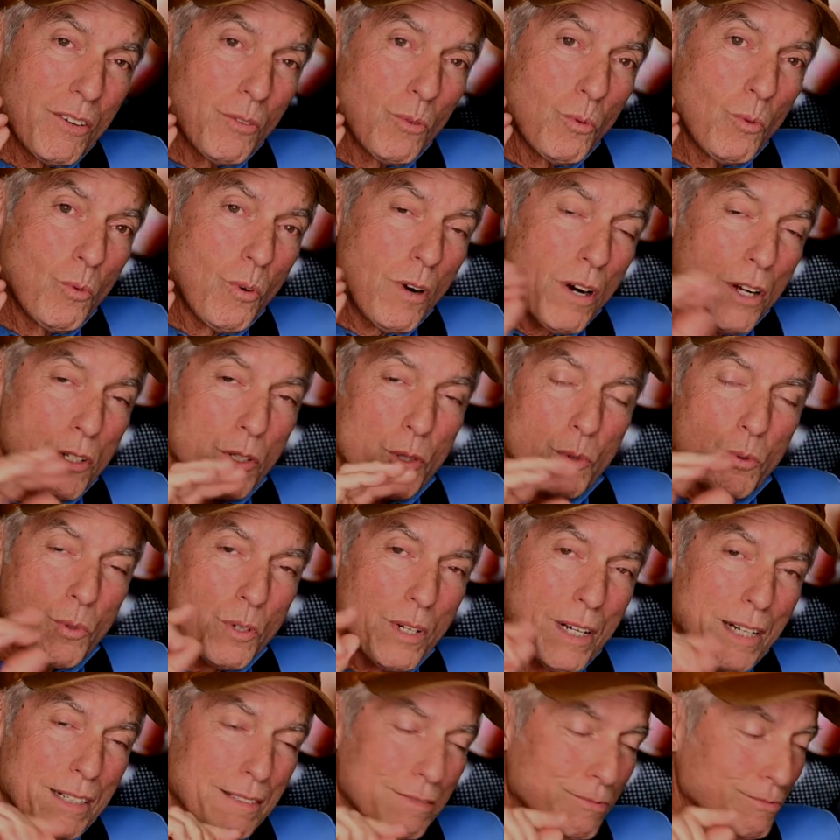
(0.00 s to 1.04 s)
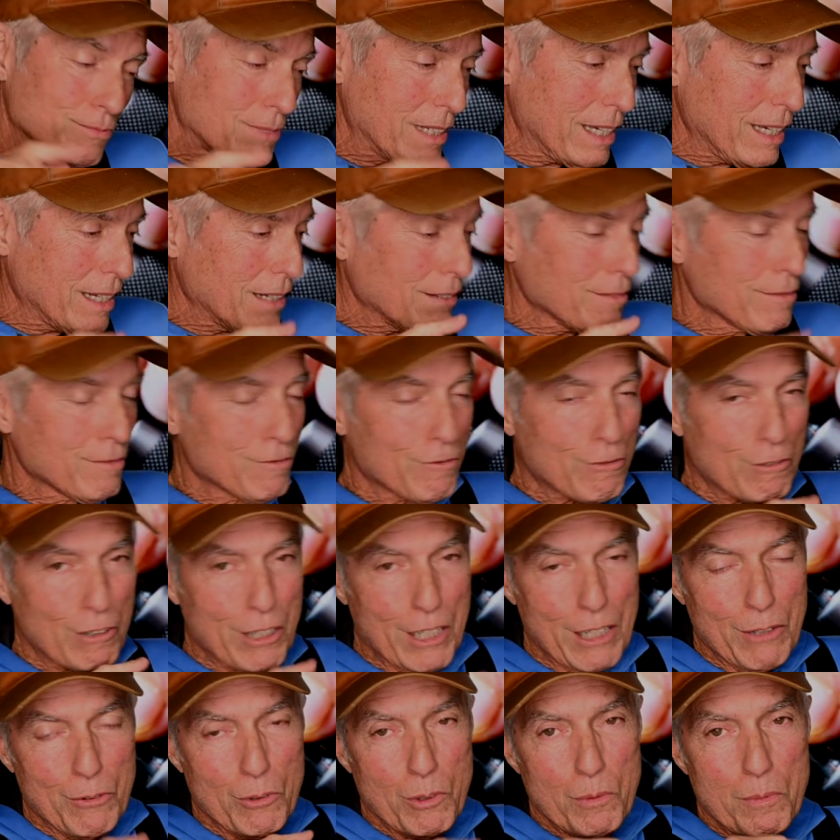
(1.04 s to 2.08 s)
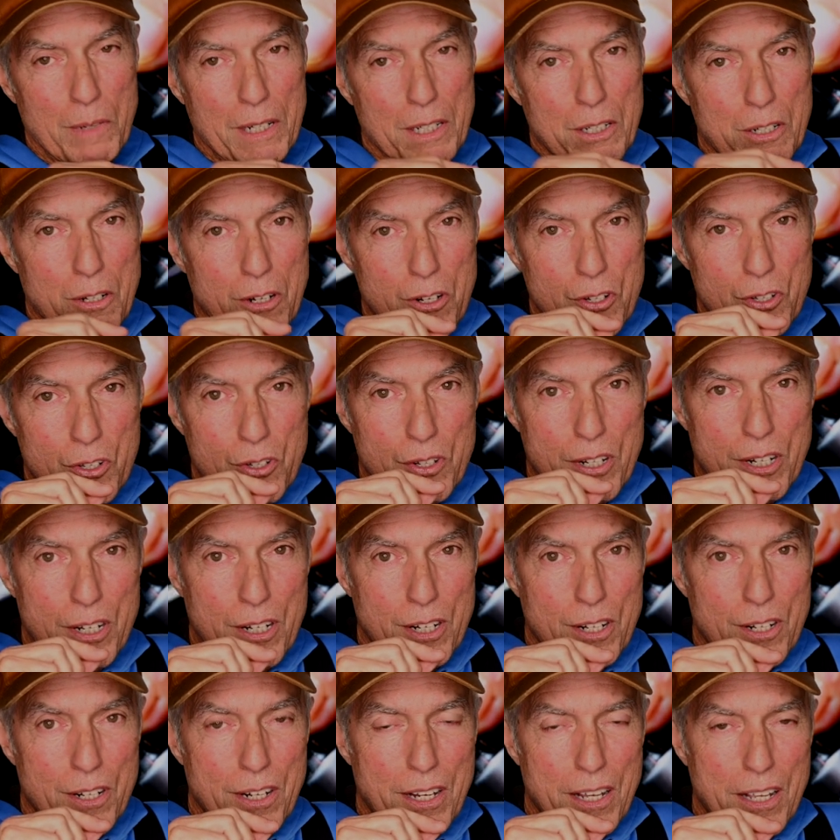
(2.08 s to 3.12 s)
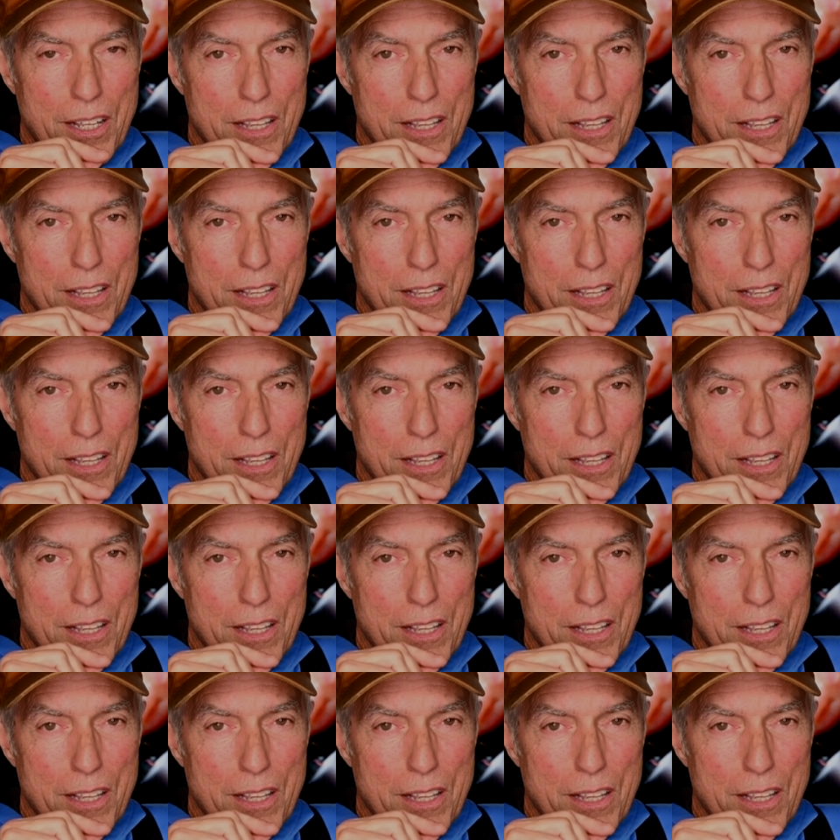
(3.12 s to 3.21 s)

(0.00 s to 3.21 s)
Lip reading: Watch where I'm kind of running with my cursor here,